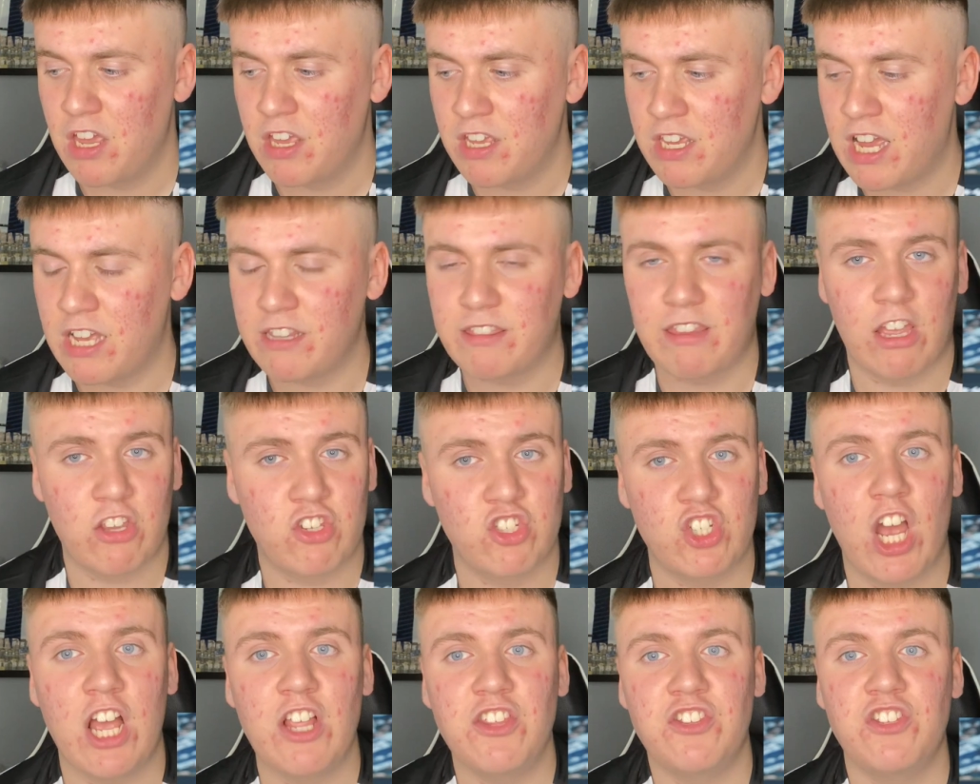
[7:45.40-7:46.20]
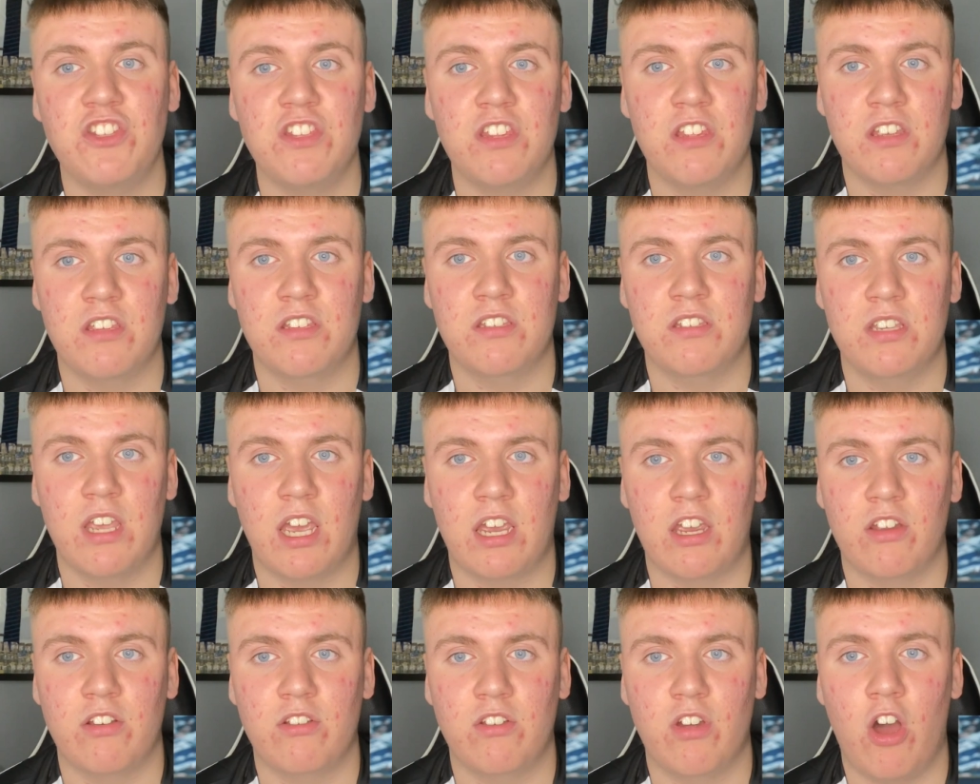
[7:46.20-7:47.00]
He had that chance in the
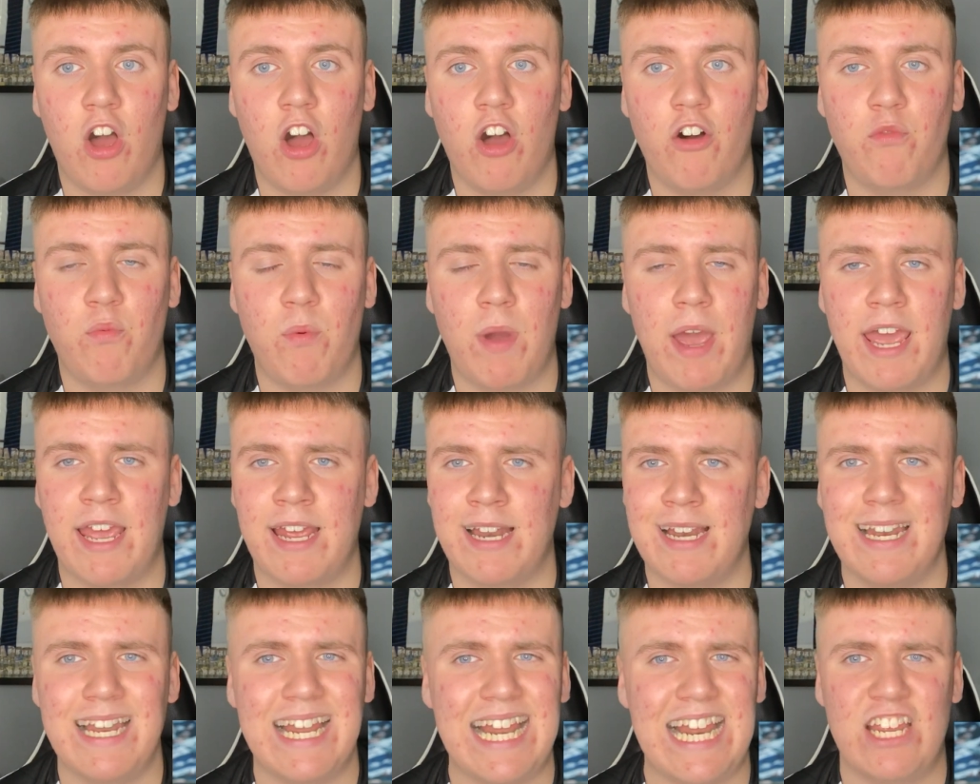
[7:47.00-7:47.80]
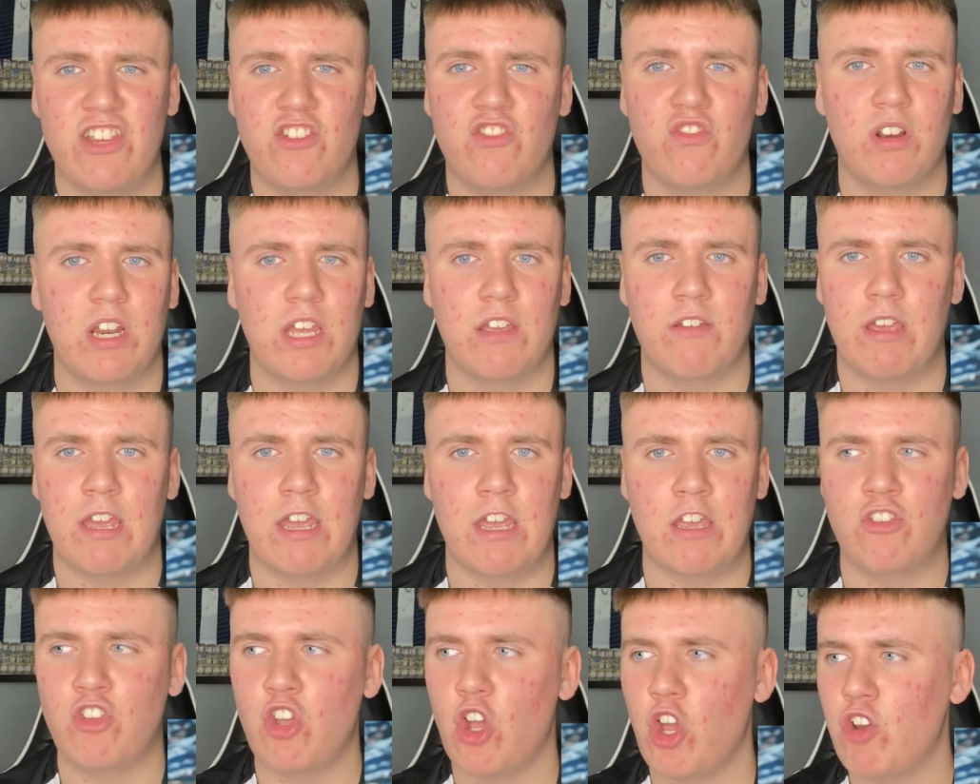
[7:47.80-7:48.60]
second half where he literally,
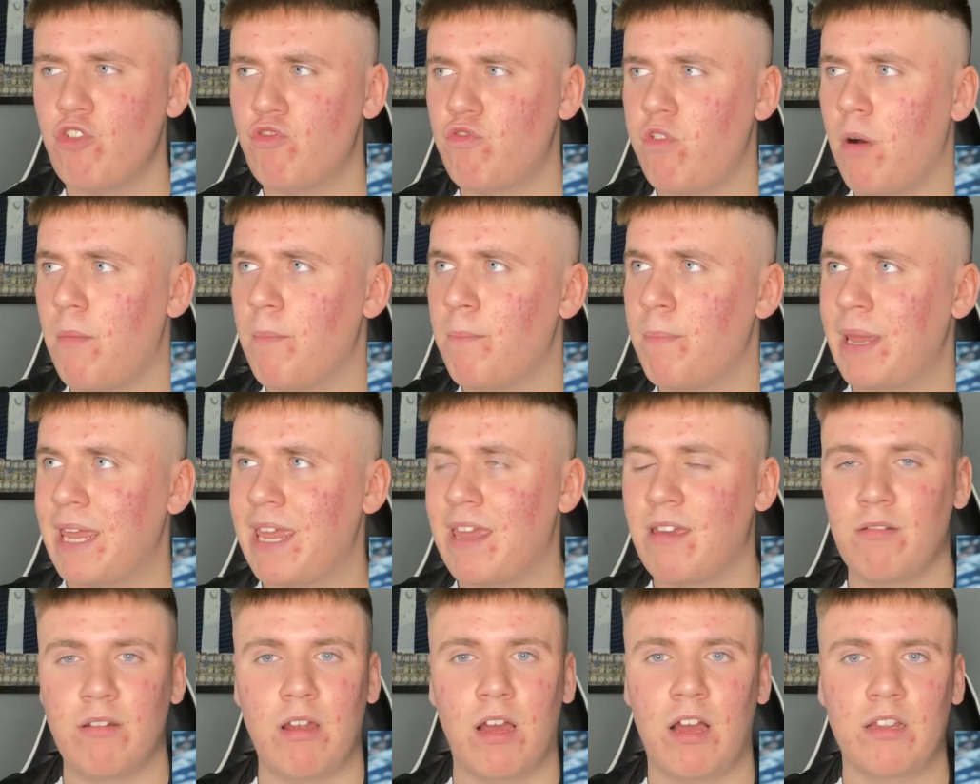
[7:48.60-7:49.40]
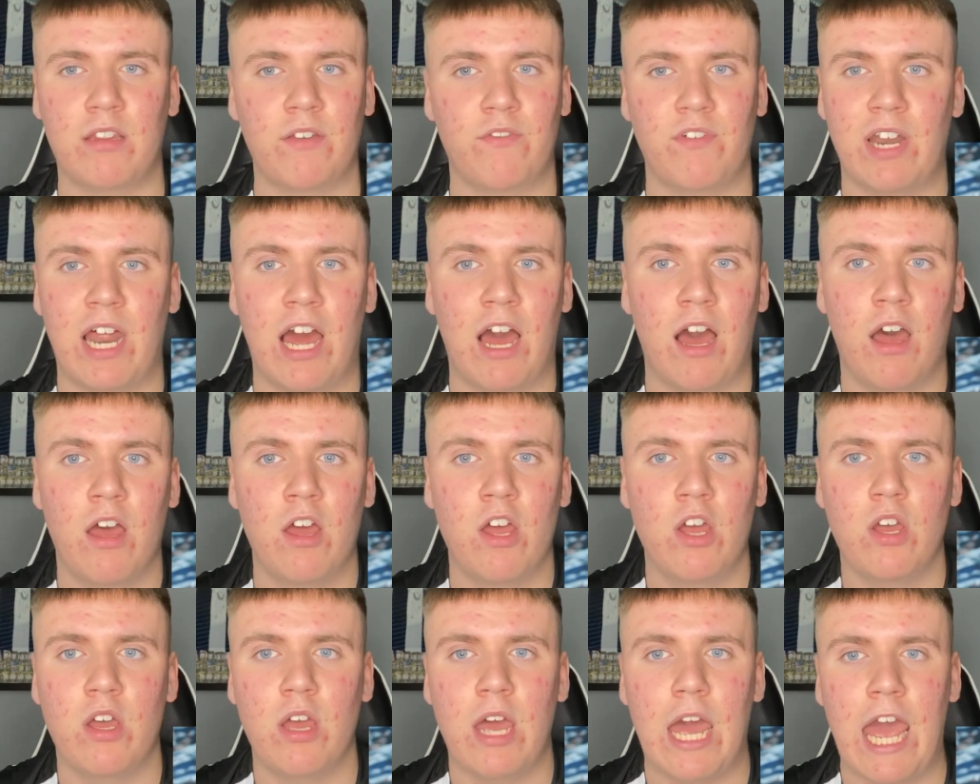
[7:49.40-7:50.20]
he turned from being, out of it now
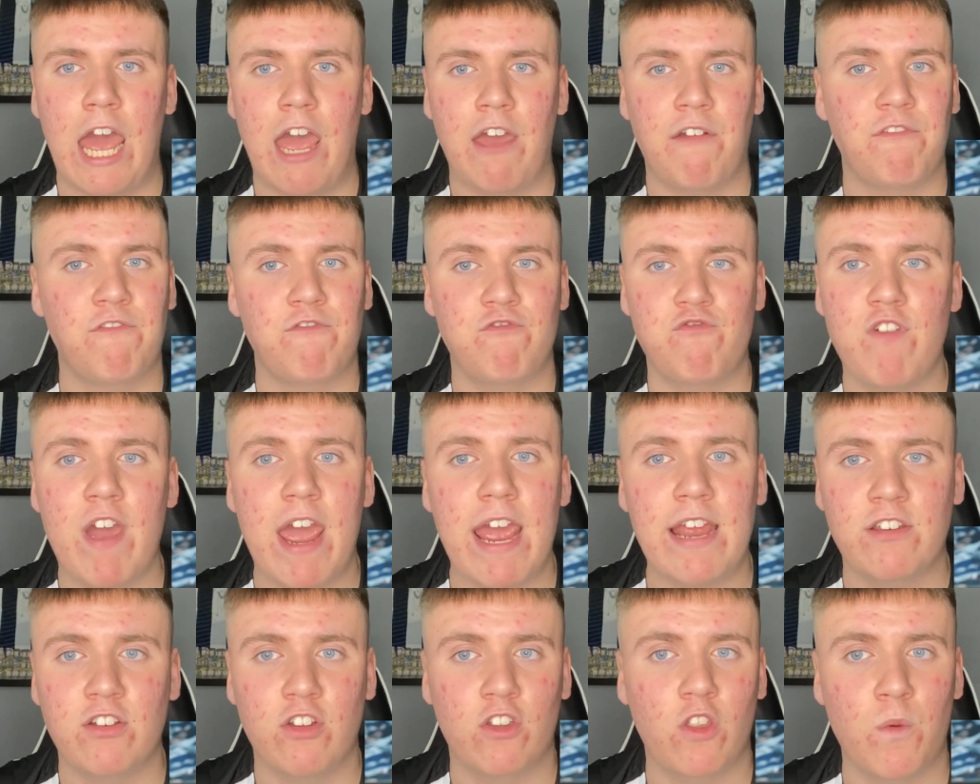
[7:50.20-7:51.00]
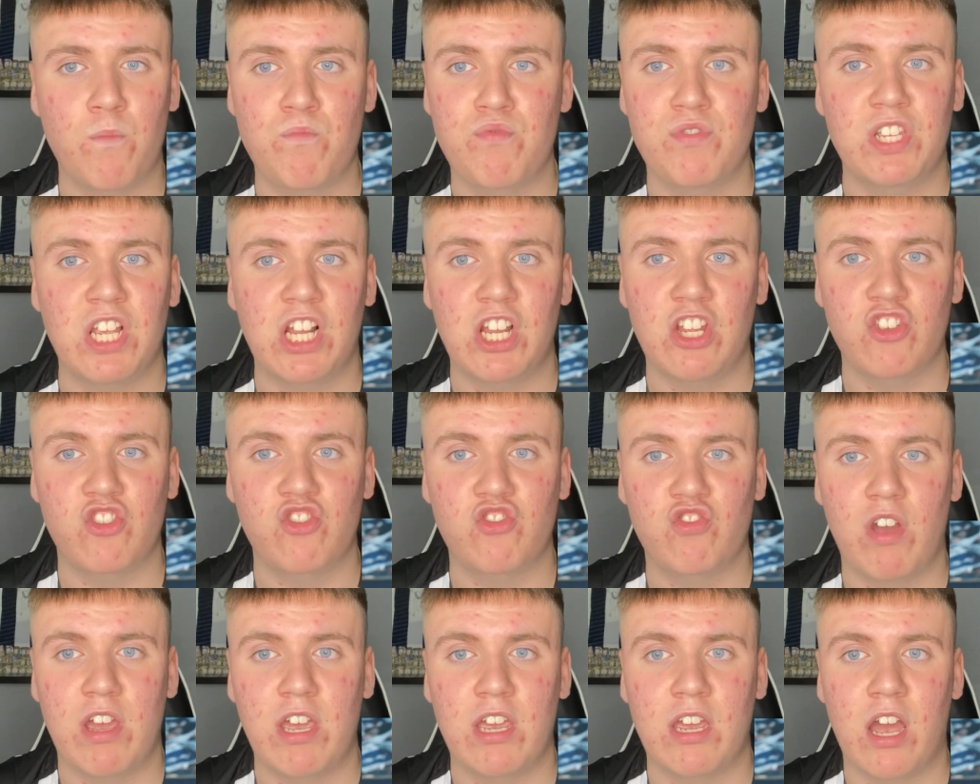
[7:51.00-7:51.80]
uh, Fred, the Brazilian
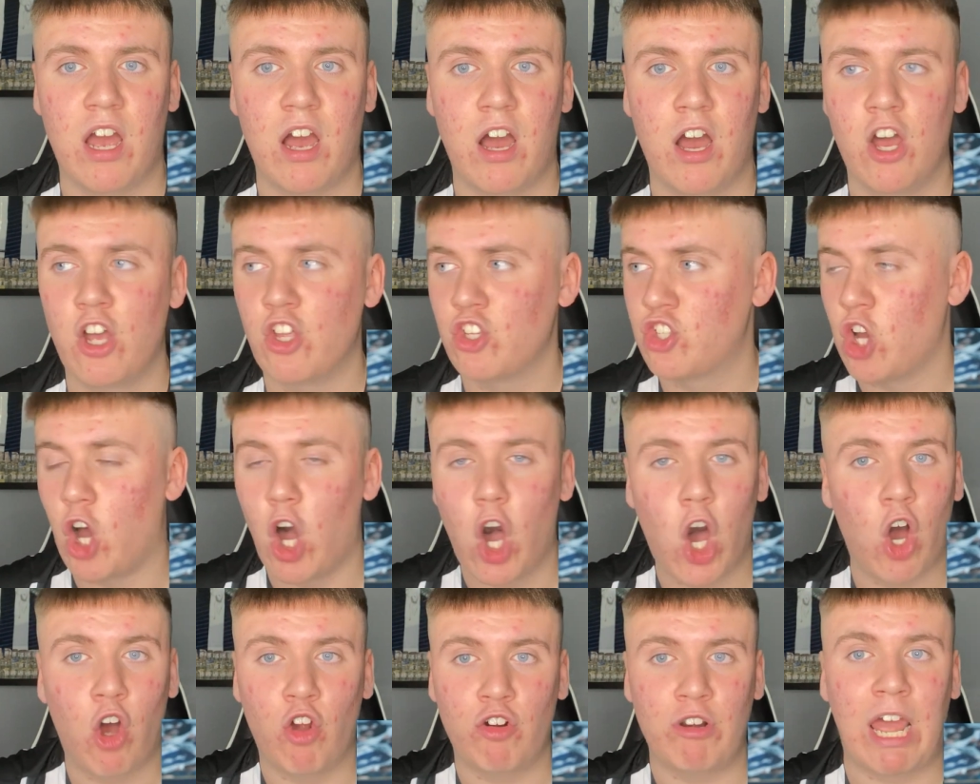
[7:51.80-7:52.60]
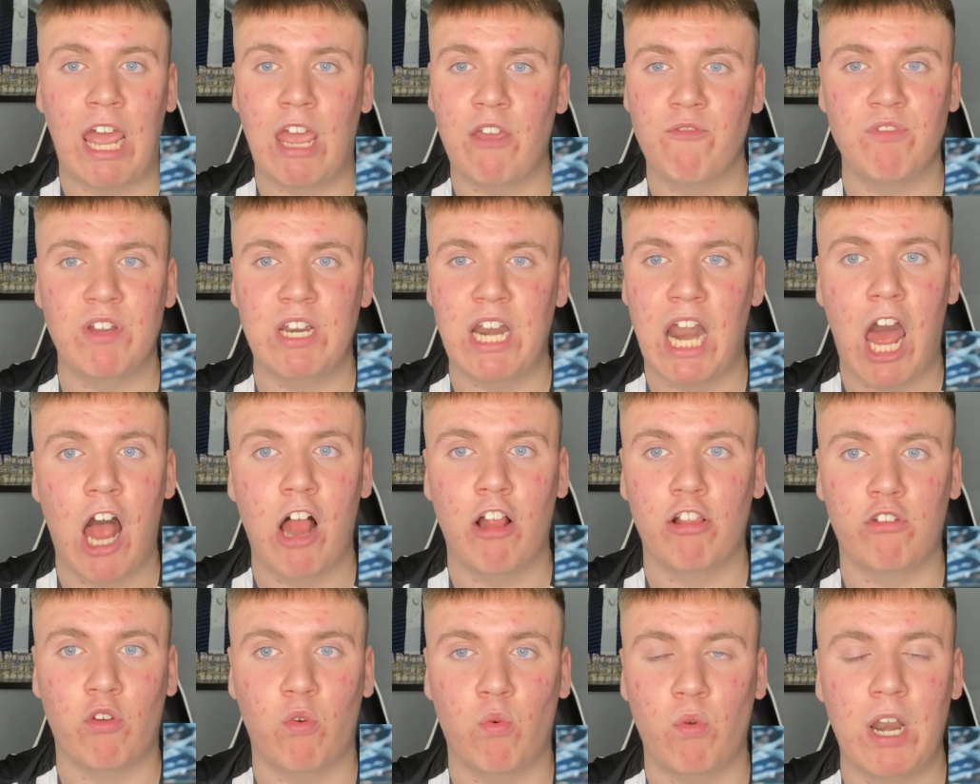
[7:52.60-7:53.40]
striker, to R9
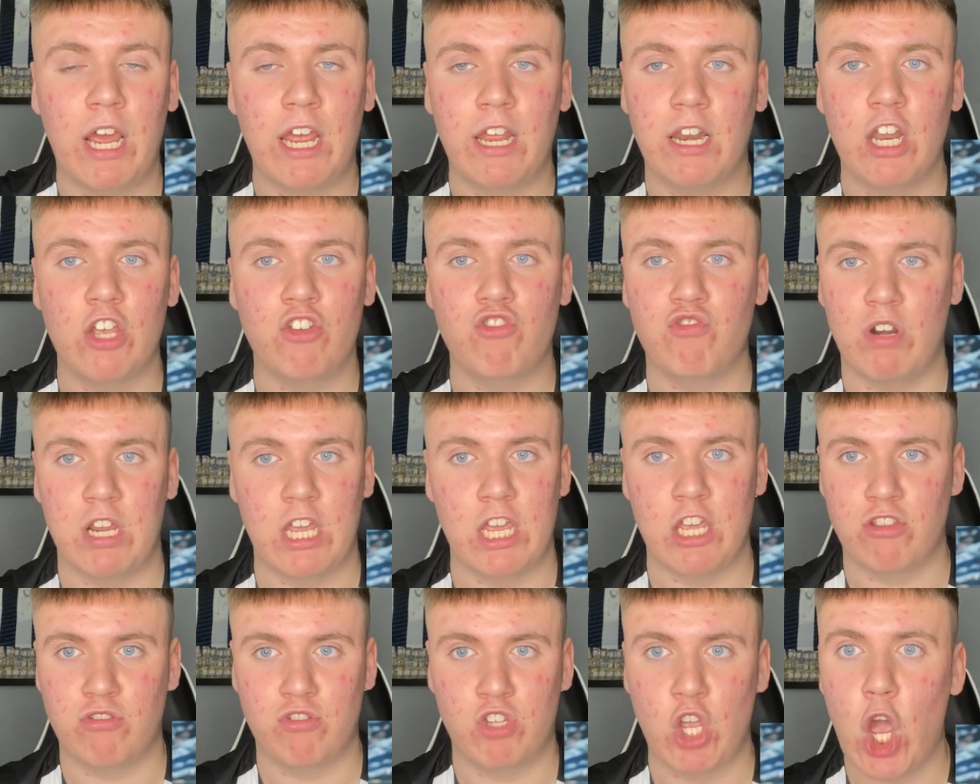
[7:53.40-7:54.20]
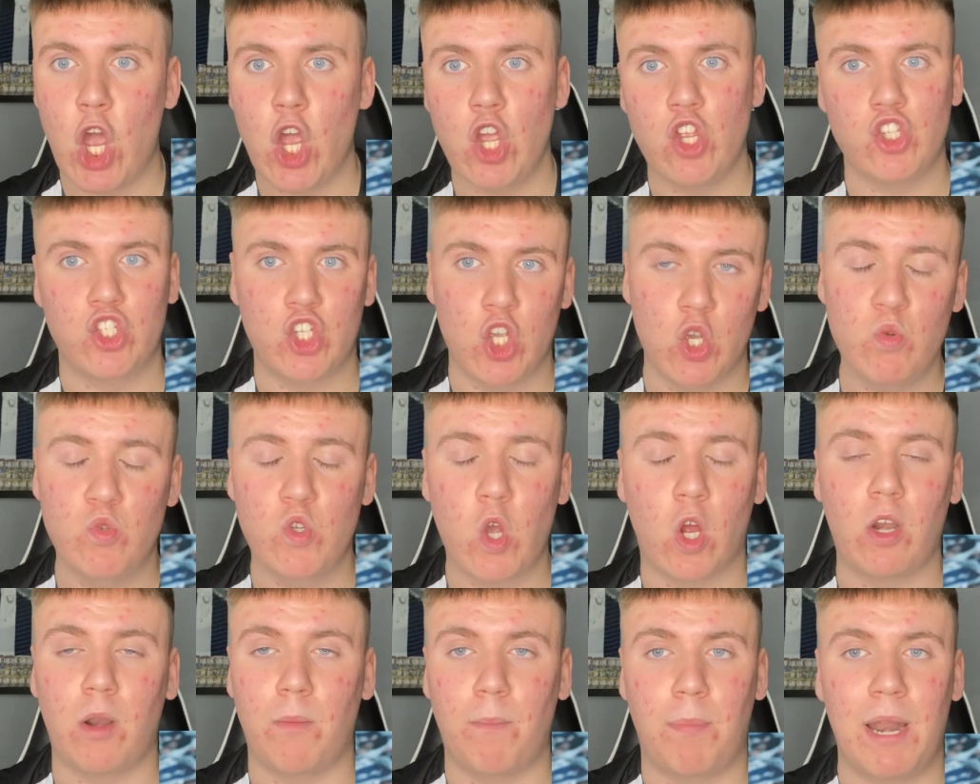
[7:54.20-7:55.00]
Ronaldo. Like, literally, he turned two
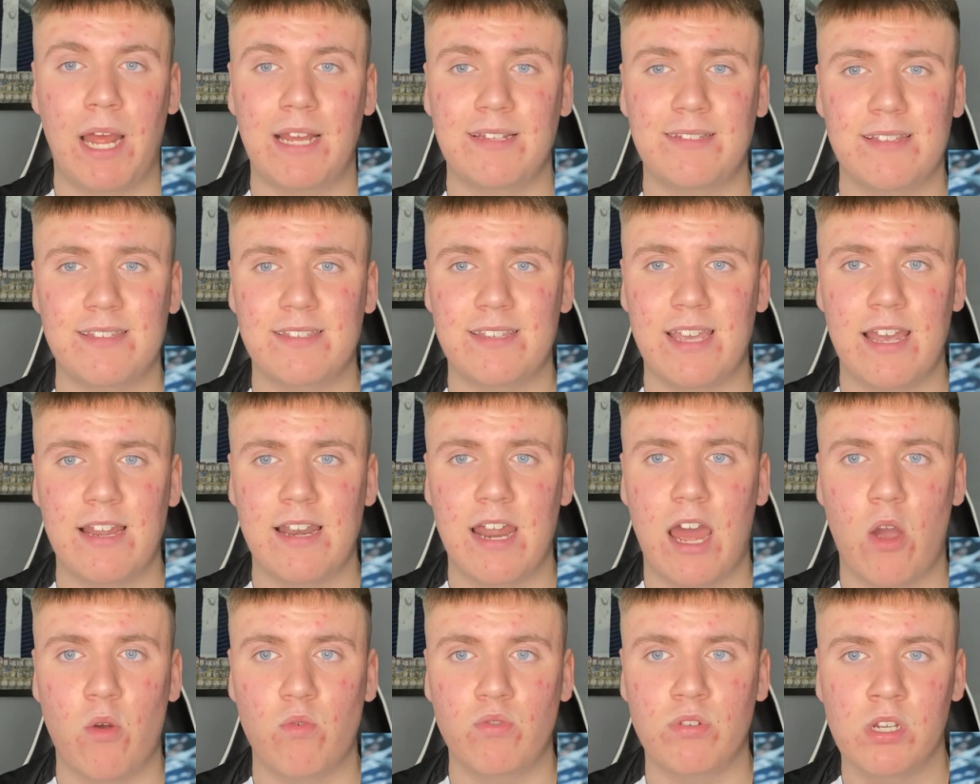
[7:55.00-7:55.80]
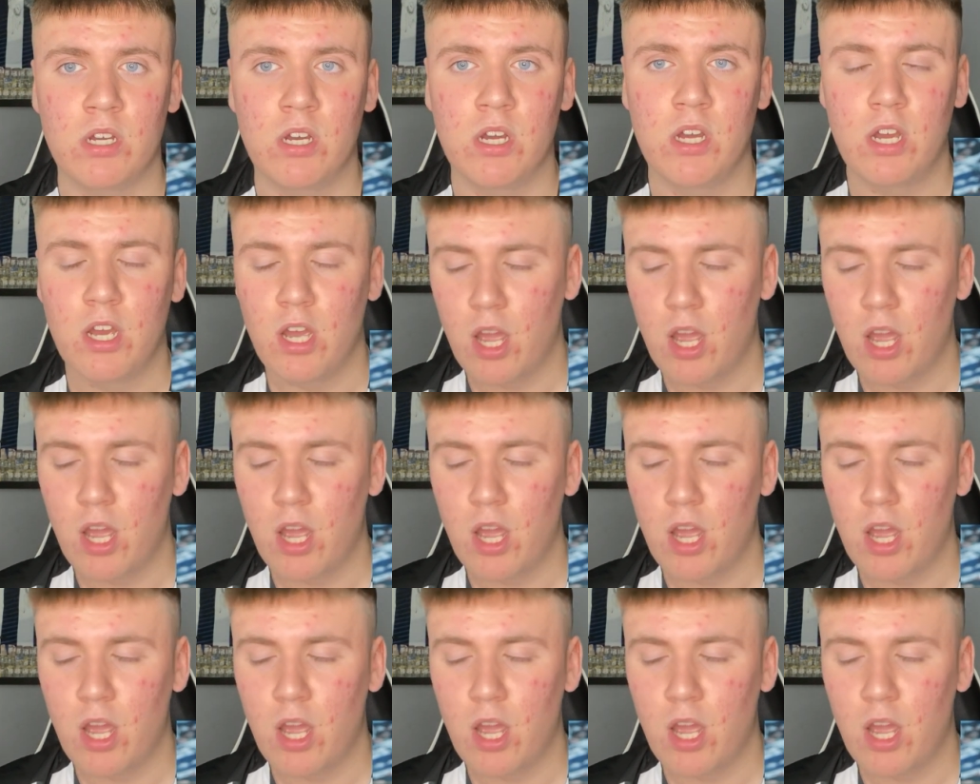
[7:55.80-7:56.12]
Tottenham players inside out,